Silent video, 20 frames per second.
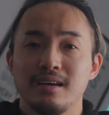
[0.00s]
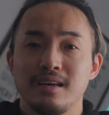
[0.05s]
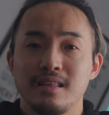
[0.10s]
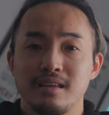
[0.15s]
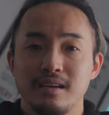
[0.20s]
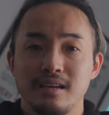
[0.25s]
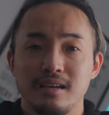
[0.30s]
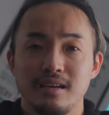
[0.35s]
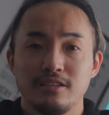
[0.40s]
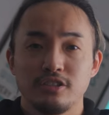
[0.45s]

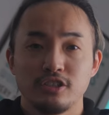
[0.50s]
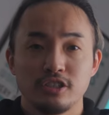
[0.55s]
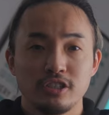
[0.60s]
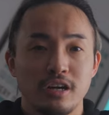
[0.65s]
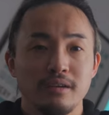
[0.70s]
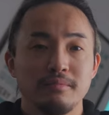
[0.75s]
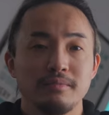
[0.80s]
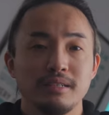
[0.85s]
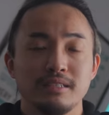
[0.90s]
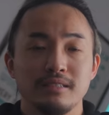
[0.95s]
The
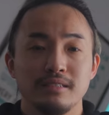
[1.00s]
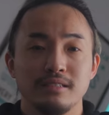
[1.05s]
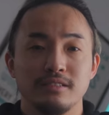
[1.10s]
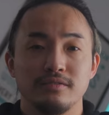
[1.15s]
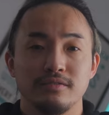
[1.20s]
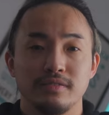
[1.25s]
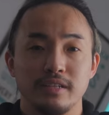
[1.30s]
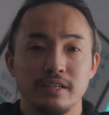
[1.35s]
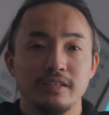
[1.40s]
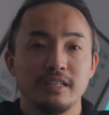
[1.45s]
sharpness is
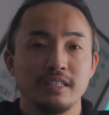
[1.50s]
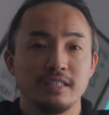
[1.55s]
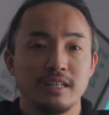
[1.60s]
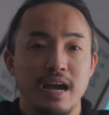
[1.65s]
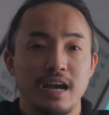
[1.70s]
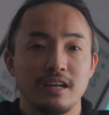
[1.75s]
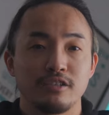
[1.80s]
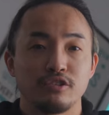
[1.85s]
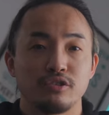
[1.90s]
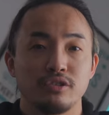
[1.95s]
very
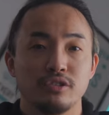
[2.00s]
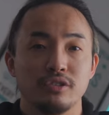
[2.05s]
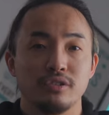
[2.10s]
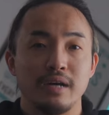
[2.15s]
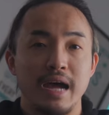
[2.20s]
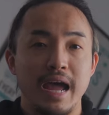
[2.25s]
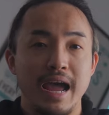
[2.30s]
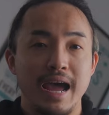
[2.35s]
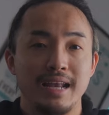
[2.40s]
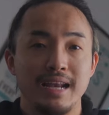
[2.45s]

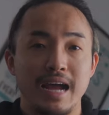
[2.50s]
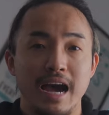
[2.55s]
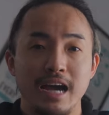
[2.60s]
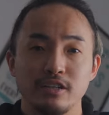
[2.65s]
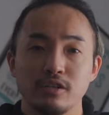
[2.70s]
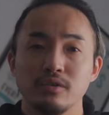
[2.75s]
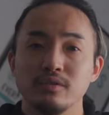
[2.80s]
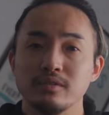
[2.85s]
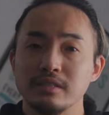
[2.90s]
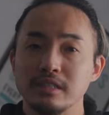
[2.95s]
natural and I
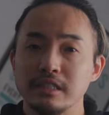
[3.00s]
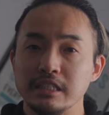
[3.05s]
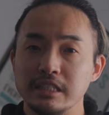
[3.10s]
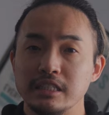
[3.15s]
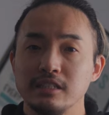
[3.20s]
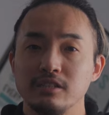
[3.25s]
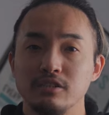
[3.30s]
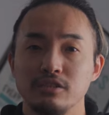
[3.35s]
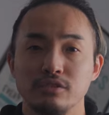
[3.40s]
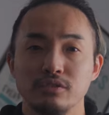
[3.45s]
don't
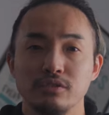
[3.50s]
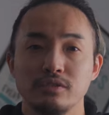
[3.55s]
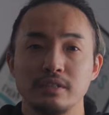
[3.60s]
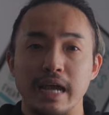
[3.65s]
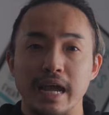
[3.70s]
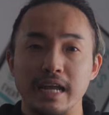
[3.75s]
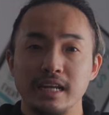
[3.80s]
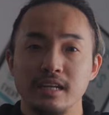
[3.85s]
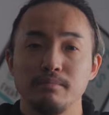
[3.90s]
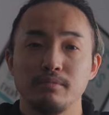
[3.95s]
need to use
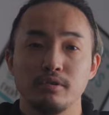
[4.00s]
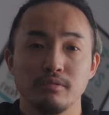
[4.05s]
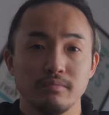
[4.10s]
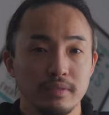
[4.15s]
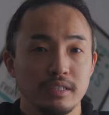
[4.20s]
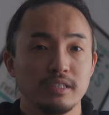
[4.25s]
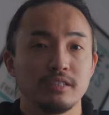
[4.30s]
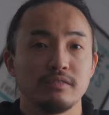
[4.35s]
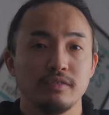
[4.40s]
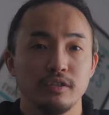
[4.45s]
any
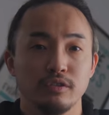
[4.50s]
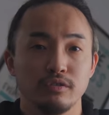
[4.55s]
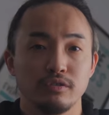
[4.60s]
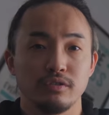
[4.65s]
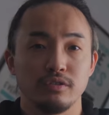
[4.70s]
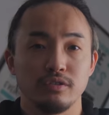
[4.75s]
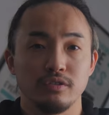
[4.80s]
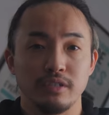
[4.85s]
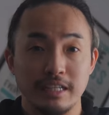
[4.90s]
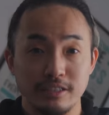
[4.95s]
ProMist
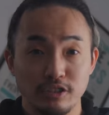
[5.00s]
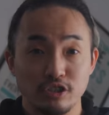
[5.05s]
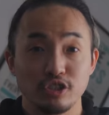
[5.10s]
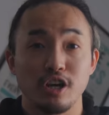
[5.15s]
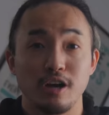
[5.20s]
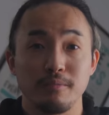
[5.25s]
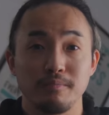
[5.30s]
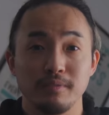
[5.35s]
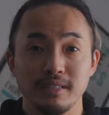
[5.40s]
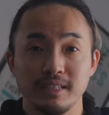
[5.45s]
filter to
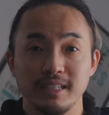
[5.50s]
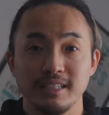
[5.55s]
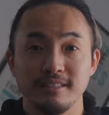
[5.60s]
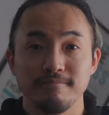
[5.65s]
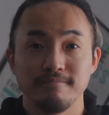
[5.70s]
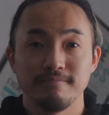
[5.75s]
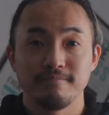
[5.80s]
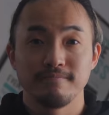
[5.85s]
unsharpen it.